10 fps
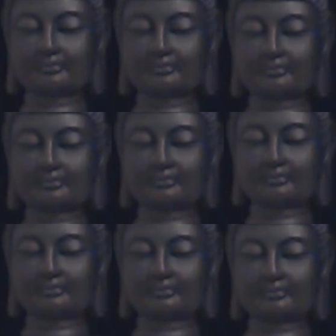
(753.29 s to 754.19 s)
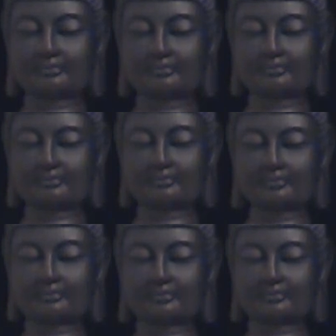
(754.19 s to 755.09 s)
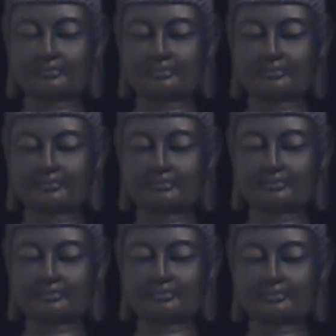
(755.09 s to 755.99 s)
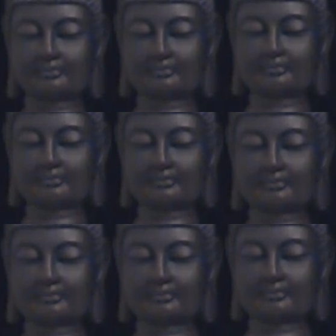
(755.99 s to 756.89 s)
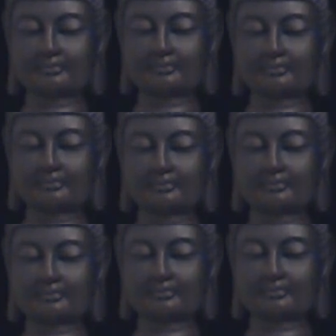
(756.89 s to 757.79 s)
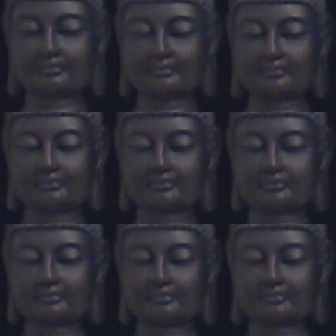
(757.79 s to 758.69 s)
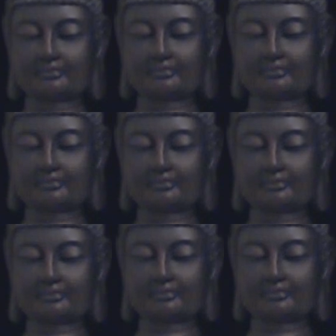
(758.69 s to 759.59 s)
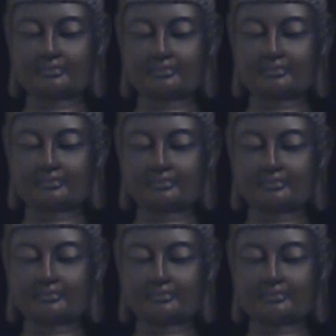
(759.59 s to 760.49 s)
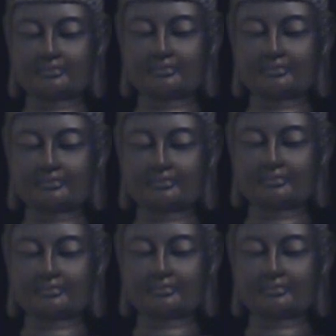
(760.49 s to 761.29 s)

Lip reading: This person isn't speaking.